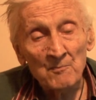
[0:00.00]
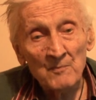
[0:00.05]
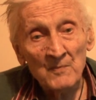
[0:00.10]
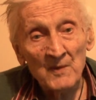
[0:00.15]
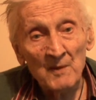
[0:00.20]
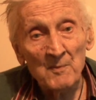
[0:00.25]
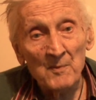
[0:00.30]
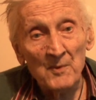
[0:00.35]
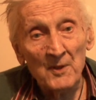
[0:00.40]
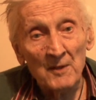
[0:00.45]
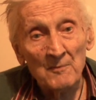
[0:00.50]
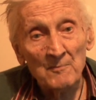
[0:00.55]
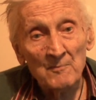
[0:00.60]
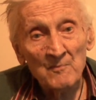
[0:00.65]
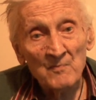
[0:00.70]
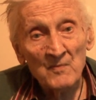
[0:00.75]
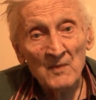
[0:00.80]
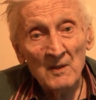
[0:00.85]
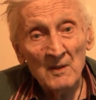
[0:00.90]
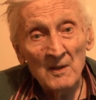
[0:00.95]
Remember that?
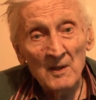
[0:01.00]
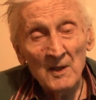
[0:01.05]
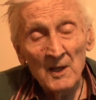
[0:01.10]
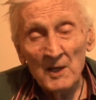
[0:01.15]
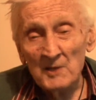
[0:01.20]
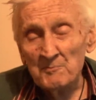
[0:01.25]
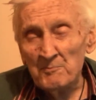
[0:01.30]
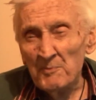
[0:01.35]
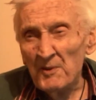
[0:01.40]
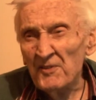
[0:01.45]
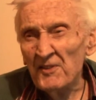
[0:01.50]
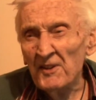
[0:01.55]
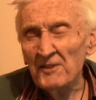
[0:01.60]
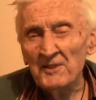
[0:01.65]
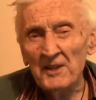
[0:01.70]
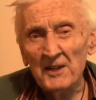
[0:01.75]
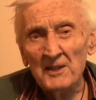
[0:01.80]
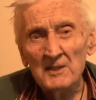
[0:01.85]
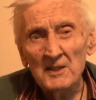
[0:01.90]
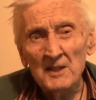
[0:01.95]
It's
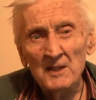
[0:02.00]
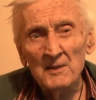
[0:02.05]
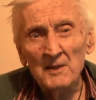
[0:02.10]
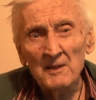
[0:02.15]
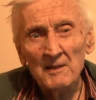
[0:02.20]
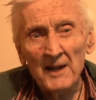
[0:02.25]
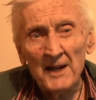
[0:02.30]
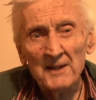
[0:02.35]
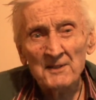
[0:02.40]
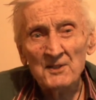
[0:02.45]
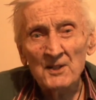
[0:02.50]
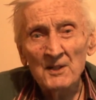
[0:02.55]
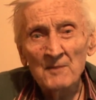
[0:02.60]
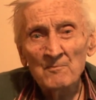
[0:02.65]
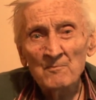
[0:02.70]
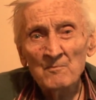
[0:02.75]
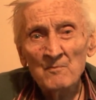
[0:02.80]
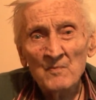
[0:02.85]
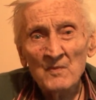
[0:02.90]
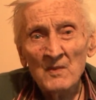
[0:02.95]
pathetic. In the night,
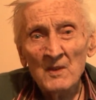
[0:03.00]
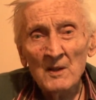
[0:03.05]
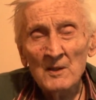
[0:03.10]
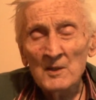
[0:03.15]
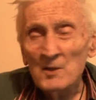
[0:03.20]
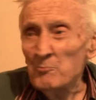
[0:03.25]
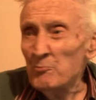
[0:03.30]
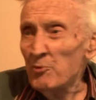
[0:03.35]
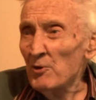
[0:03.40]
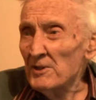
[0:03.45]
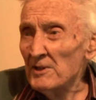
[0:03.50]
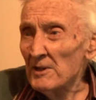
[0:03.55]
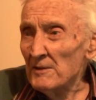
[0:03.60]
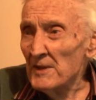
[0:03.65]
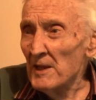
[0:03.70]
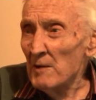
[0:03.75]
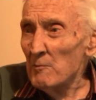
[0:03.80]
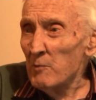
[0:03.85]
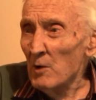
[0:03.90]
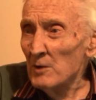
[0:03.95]
they're pulling out
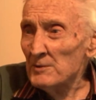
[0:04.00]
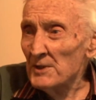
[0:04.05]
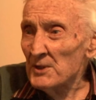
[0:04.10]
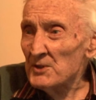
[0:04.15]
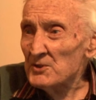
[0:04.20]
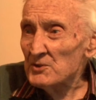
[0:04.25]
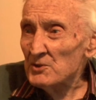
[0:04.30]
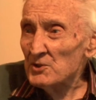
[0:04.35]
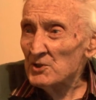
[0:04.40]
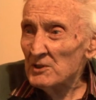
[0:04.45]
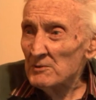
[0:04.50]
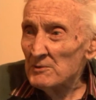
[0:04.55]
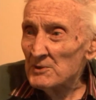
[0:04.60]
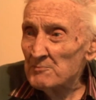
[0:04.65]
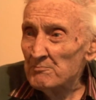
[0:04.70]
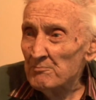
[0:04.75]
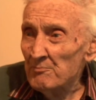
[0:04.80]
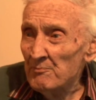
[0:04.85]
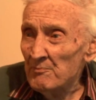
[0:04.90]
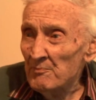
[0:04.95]
their wallets to show us
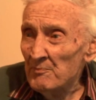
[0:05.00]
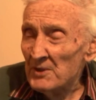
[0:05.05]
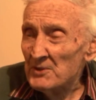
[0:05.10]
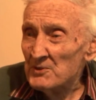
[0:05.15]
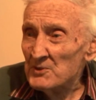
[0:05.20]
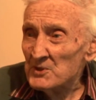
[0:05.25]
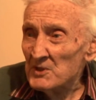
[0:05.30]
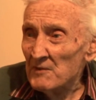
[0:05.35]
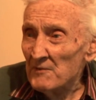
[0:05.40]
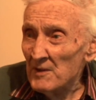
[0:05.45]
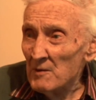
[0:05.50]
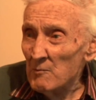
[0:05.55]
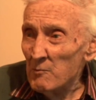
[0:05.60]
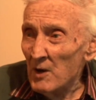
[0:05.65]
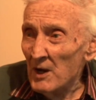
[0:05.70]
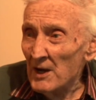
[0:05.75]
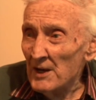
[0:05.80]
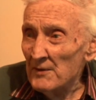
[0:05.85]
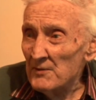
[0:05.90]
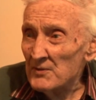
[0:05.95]
pictures of their
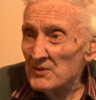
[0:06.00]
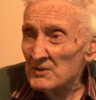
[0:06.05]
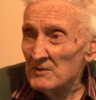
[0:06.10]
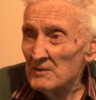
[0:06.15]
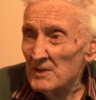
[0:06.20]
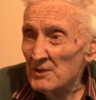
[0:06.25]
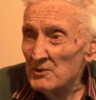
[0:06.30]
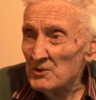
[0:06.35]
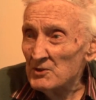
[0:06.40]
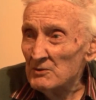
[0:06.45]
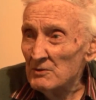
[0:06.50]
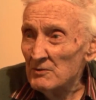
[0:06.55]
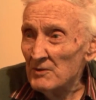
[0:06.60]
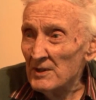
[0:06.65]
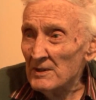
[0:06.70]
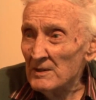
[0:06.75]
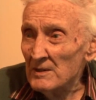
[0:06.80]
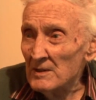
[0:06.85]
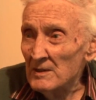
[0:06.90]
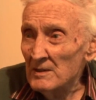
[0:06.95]
wives and their
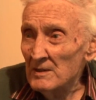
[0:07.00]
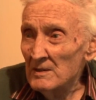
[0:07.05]
children.